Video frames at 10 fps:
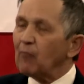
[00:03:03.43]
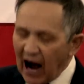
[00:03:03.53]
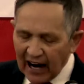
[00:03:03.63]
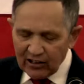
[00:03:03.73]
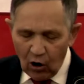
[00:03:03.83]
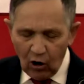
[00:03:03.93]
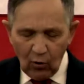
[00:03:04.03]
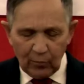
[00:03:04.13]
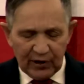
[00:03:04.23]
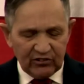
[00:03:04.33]
My goal
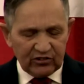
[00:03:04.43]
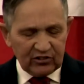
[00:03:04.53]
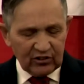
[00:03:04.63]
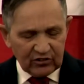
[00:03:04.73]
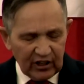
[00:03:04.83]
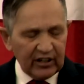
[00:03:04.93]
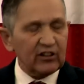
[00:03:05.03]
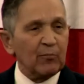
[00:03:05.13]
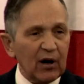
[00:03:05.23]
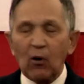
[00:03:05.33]
will be to see
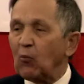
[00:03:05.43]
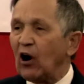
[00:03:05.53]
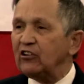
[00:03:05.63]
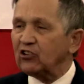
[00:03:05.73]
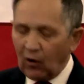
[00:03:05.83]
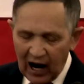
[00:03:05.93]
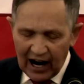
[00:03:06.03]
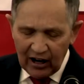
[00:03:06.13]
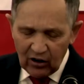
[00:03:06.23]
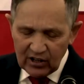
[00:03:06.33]
the minimum wage in
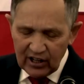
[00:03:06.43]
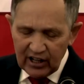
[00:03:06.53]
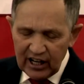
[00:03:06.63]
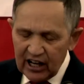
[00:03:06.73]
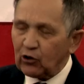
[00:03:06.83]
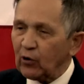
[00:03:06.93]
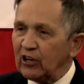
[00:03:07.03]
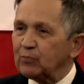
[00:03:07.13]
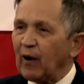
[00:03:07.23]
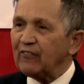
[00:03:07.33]
Ohio
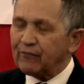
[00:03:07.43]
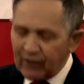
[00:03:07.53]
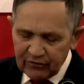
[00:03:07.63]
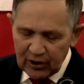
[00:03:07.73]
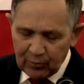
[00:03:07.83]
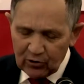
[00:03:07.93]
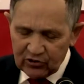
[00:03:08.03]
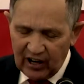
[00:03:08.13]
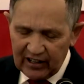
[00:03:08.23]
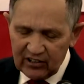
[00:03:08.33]
increase by
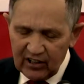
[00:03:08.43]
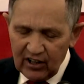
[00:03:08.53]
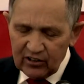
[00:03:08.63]
50%